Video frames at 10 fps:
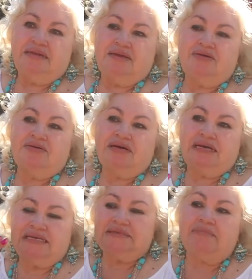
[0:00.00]
You know,
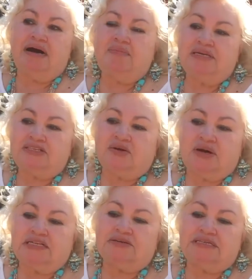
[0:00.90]
his mom was
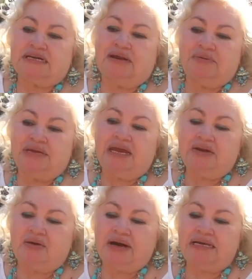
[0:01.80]
Rojas, so it's Carboney
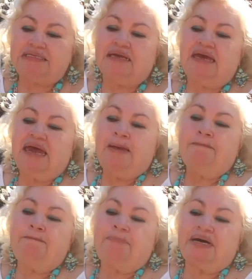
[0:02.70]
Rojas,
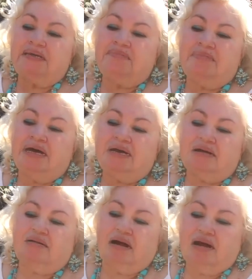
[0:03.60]
but
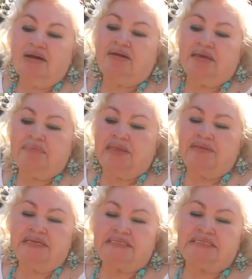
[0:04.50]
our
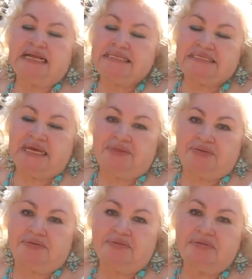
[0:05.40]
grandmother is
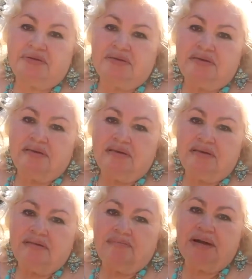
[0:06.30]
Salcedo.
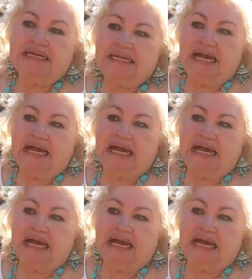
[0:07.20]
My